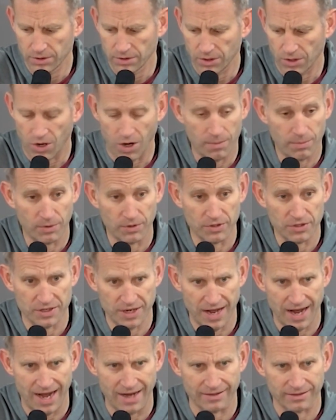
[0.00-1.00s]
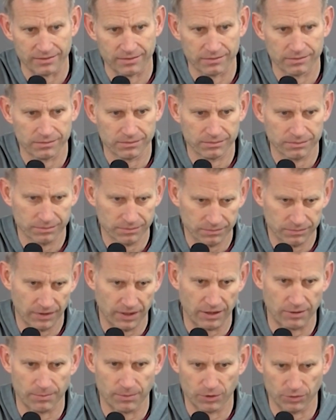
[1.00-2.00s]
Auburn's not.
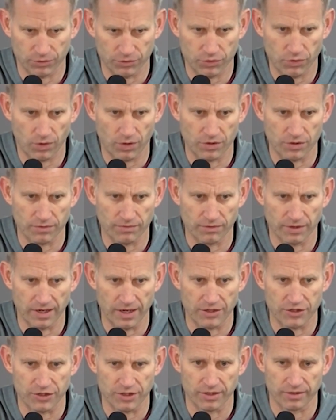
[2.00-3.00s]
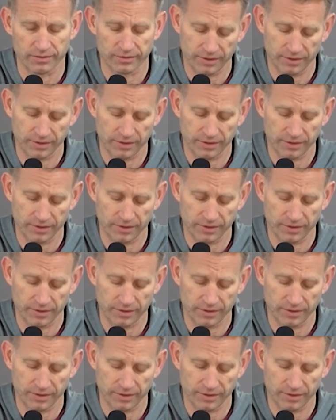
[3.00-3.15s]
Vanderbilt and Georgia of last year.